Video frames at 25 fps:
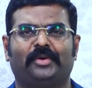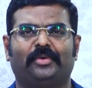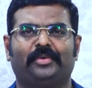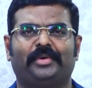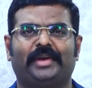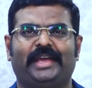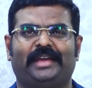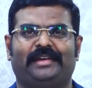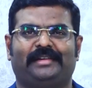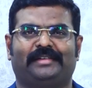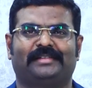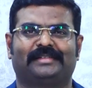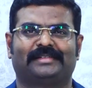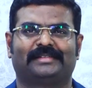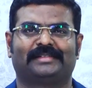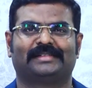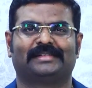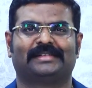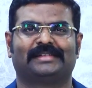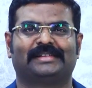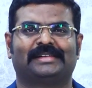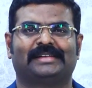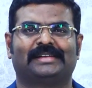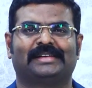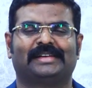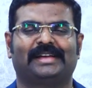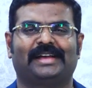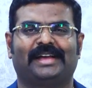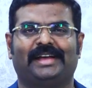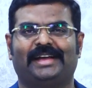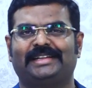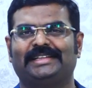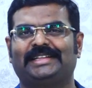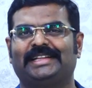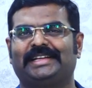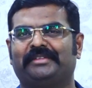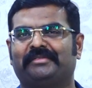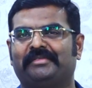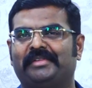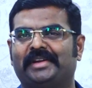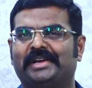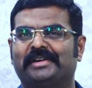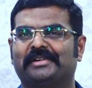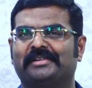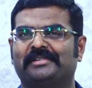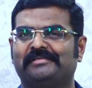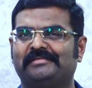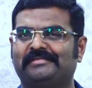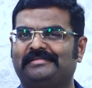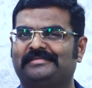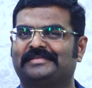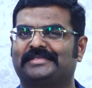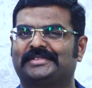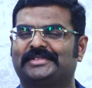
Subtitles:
Okay, I think we have